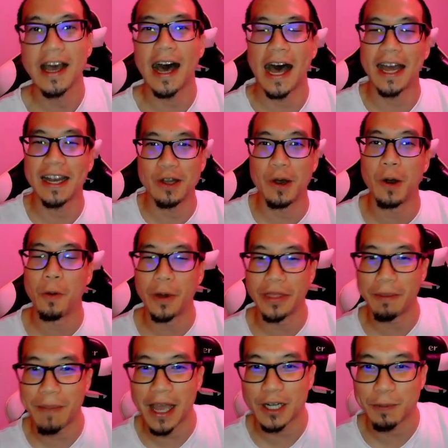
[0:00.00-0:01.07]
I know when
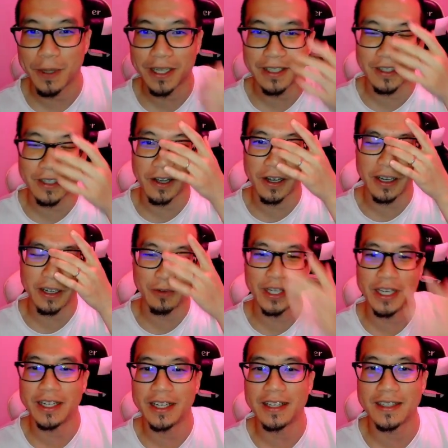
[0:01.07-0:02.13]
the matchmaking's on and when
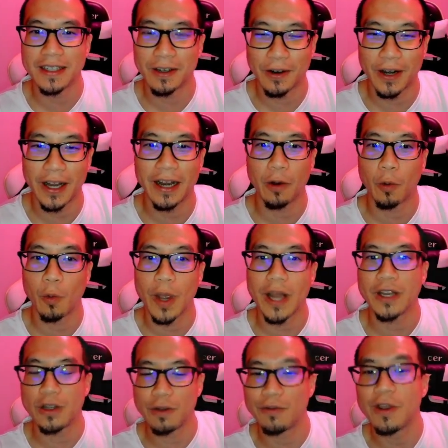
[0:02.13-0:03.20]
it isn't, all right? Or
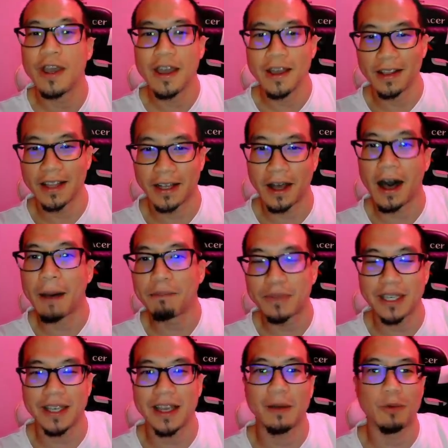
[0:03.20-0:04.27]
when you've, upped
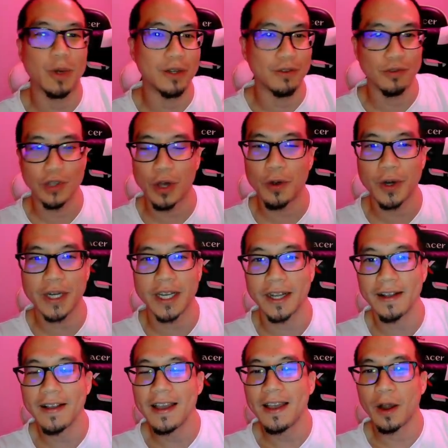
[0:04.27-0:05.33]
it and when you've lowered
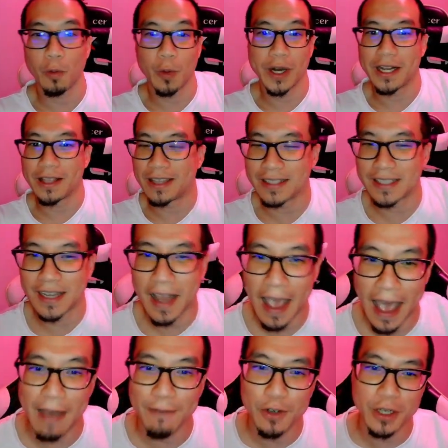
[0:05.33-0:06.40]
it, or when it doesn't
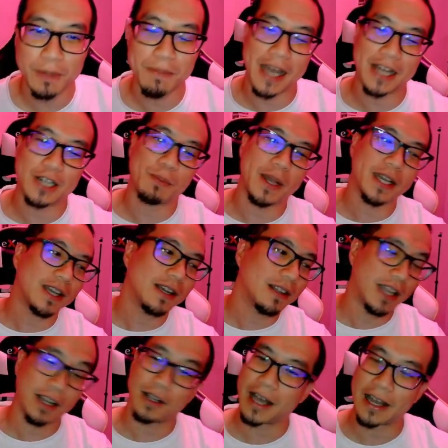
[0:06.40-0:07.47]
have good matchmaking,
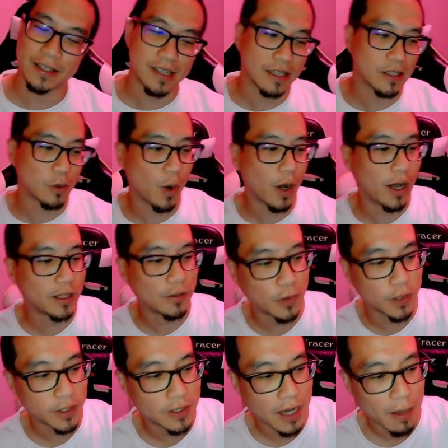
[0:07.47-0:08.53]
like classic squads,
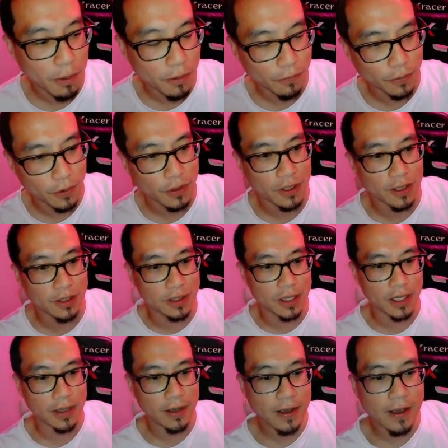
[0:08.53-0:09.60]
for example, versus
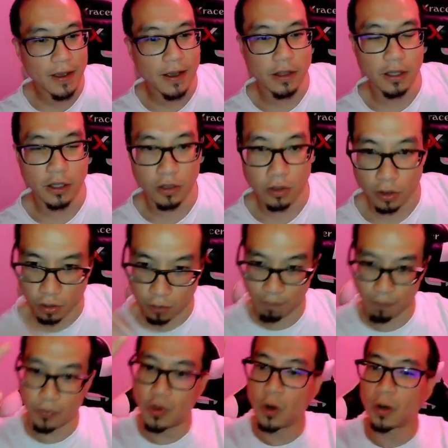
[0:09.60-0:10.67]
the
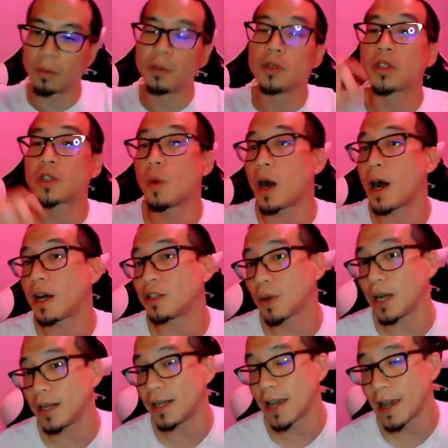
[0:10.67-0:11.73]
normal squads
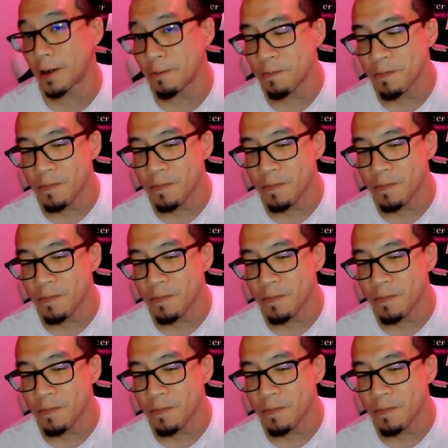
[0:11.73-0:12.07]
right now.